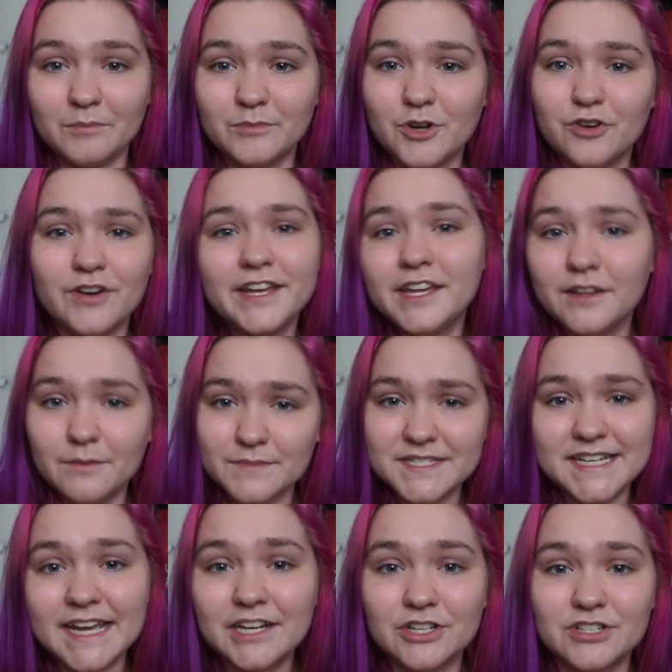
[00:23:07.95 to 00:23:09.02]
curriculum
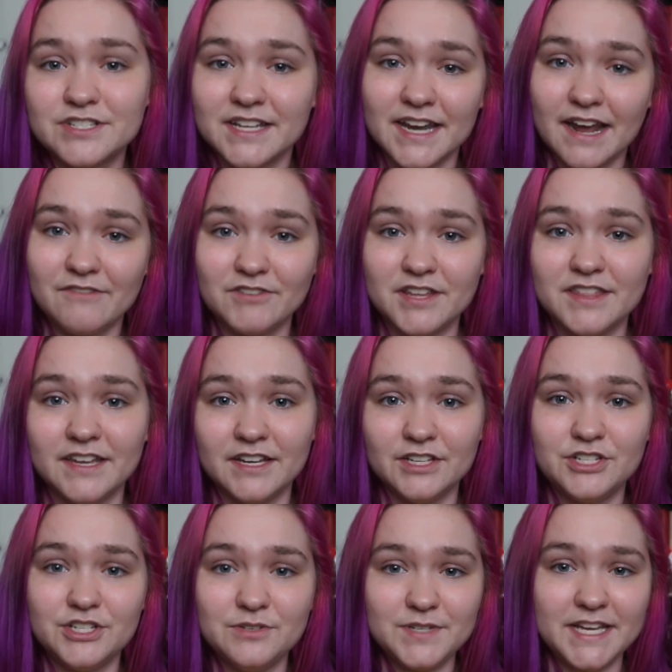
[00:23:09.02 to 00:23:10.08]
standards and everything
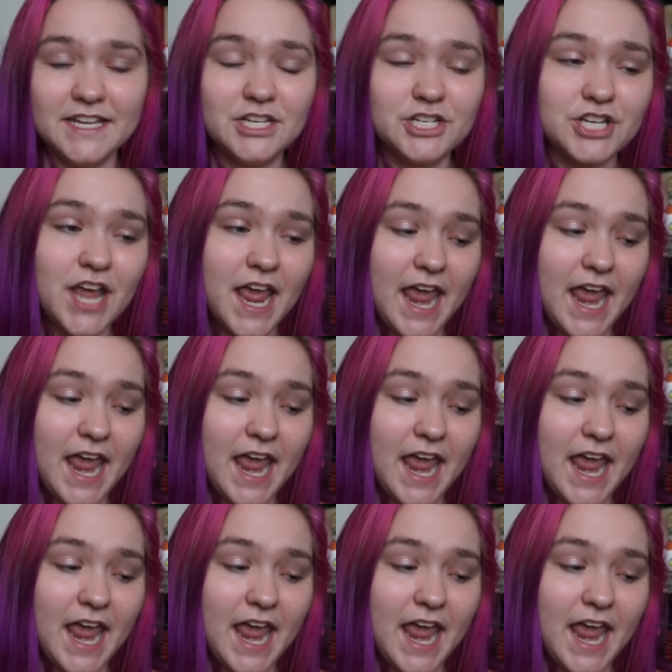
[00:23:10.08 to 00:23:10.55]
to teach.